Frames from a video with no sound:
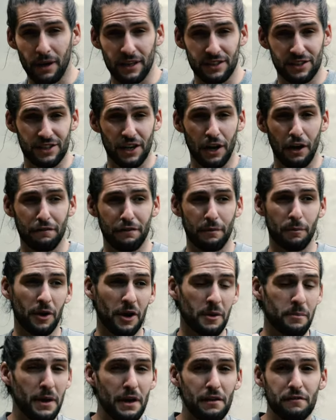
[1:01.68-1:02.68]
myself. I'm on
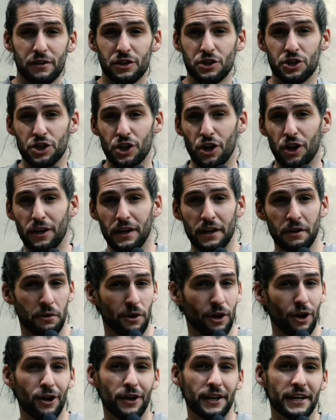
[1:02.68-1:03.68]
a bit of a journey
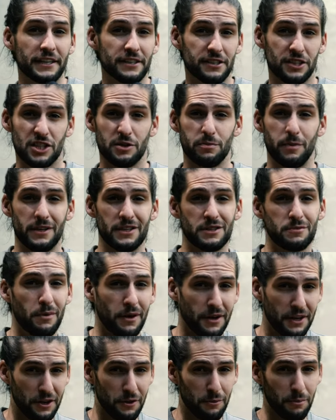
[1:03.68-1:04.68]
on learning to spend
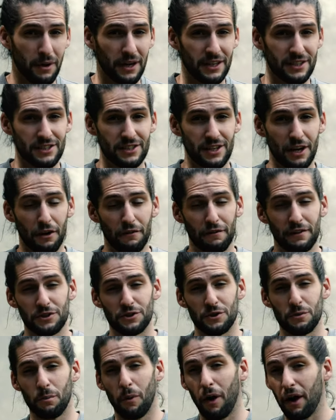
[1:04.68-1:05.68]
money on myself,
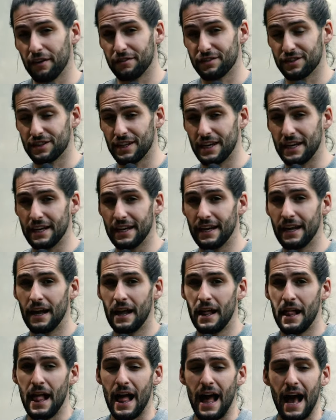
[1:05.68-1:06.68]
as you might have seen.
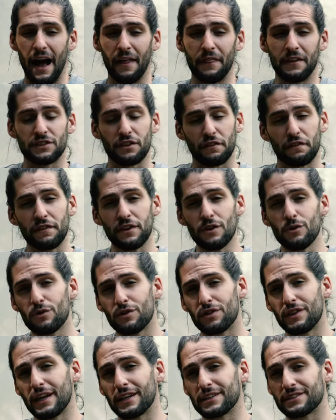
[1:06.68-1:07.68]
And there's a few
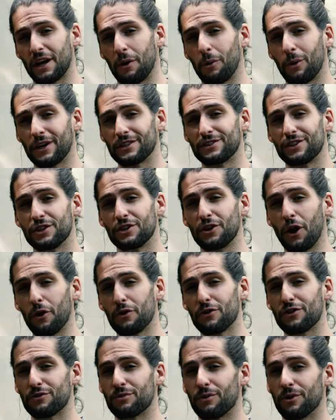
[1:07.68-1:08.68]
things that I wanted to
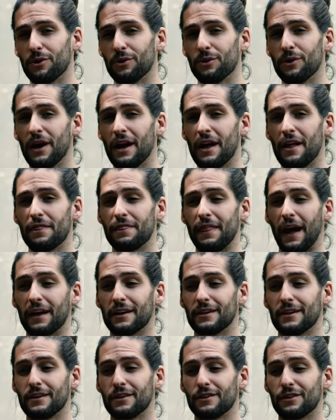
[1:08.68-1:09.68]
go through, that
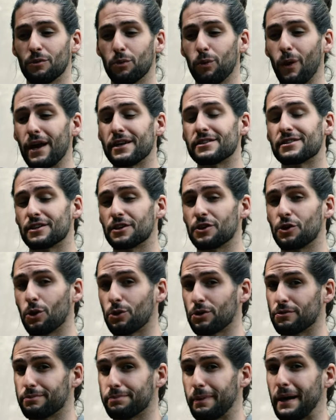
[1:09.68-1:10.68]
the ways that
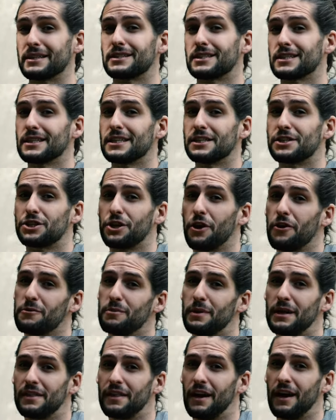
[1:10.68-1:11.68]
God basically showed
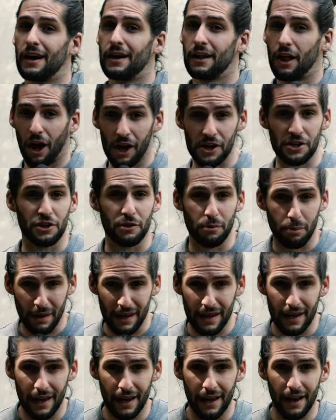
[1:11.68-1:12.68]
me that I should
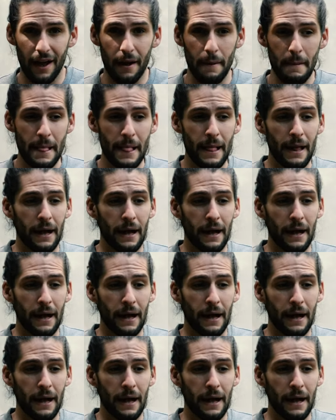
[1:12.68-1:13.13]
be here.